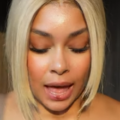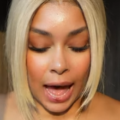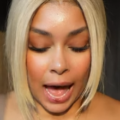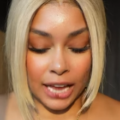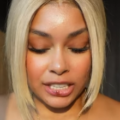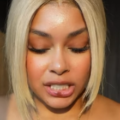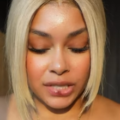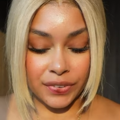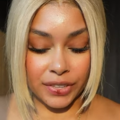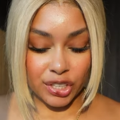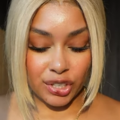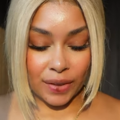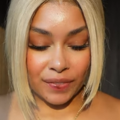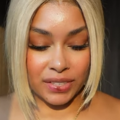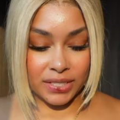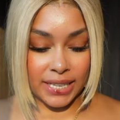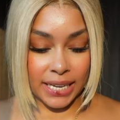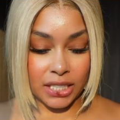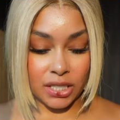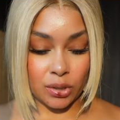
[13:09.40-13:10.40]
I just want up to
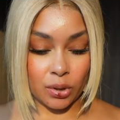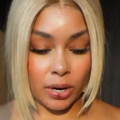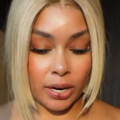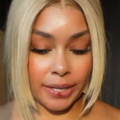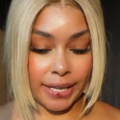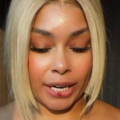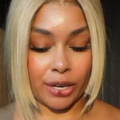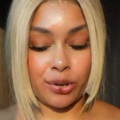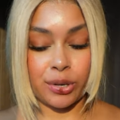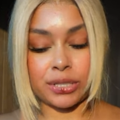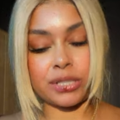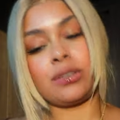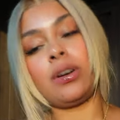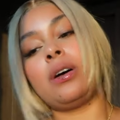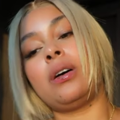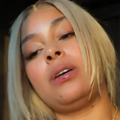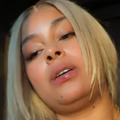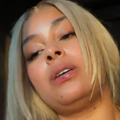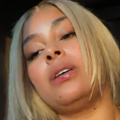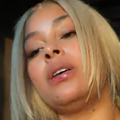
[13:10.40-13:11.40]
say Dior like
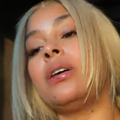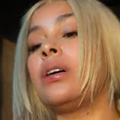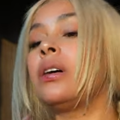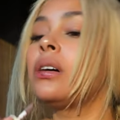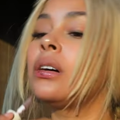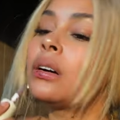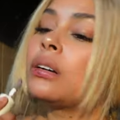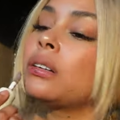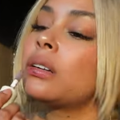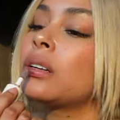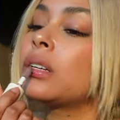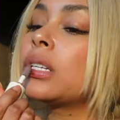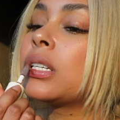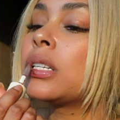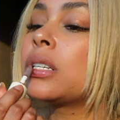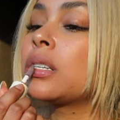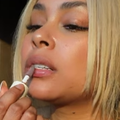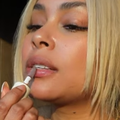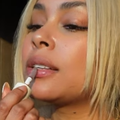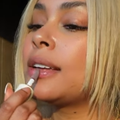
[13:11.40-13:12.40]
croissant.
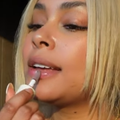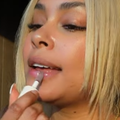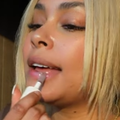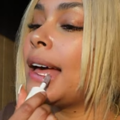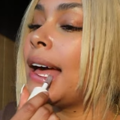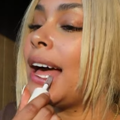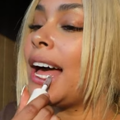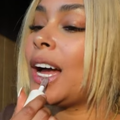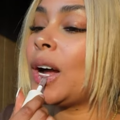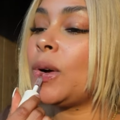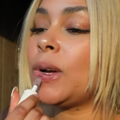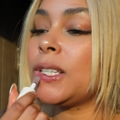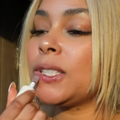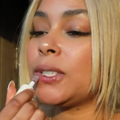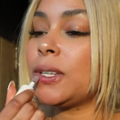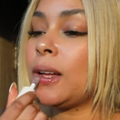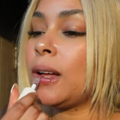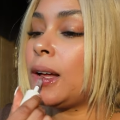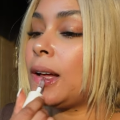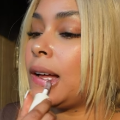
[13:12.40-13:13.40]
A
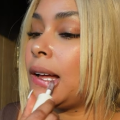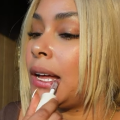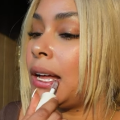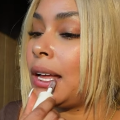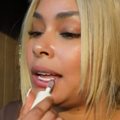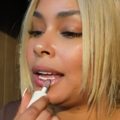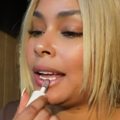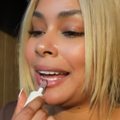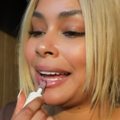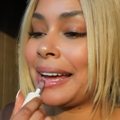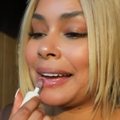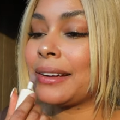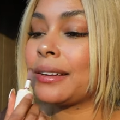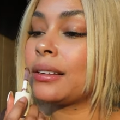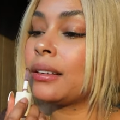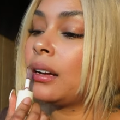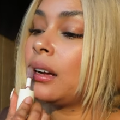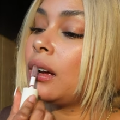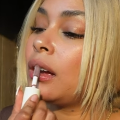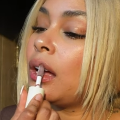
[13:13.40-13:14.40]
croissant.
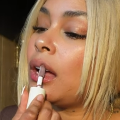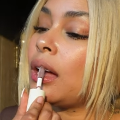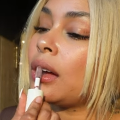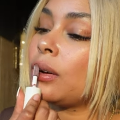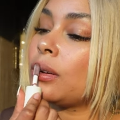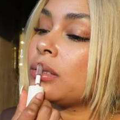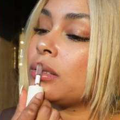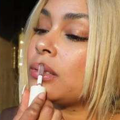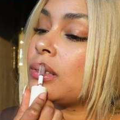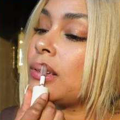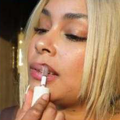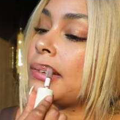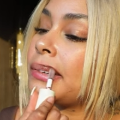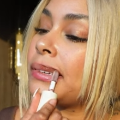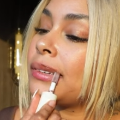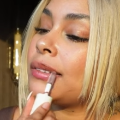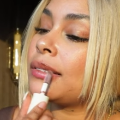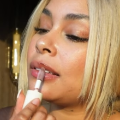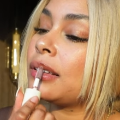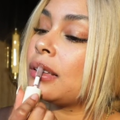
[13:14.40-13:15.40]
A
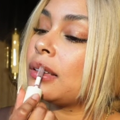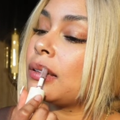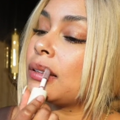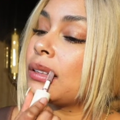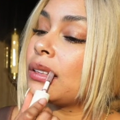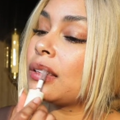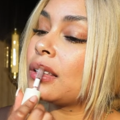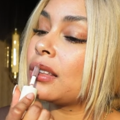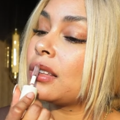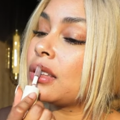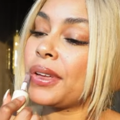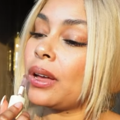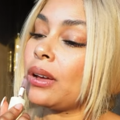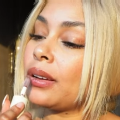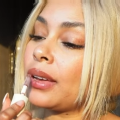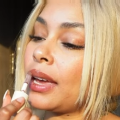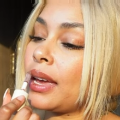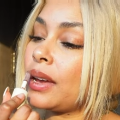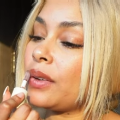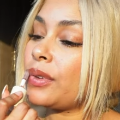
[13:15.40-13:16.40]
croissant.
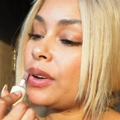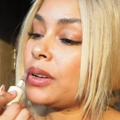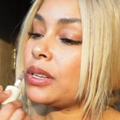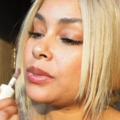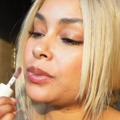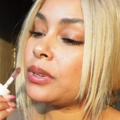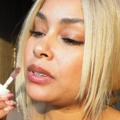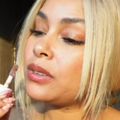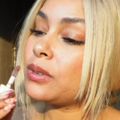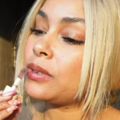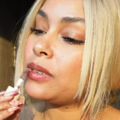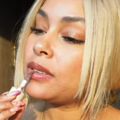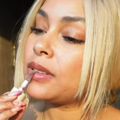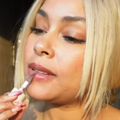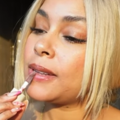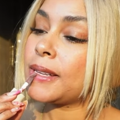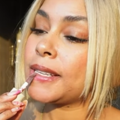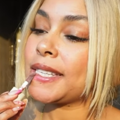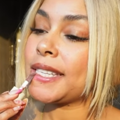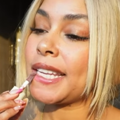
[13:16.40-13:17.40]
Okay, Rose, we're doing a
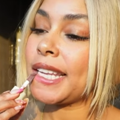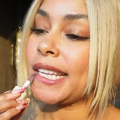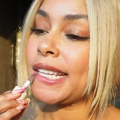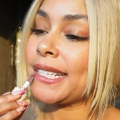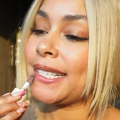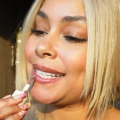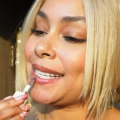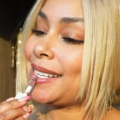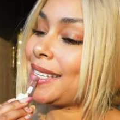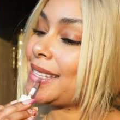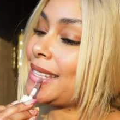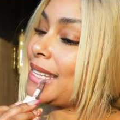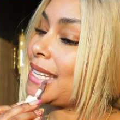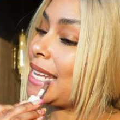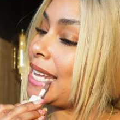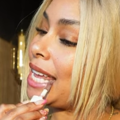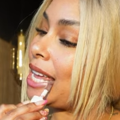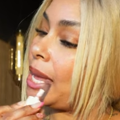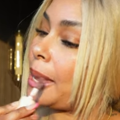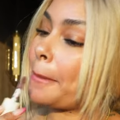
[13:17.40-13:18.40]
little something,
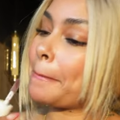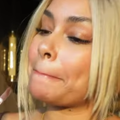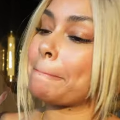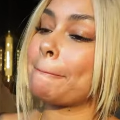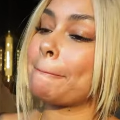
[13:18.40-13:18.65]
something.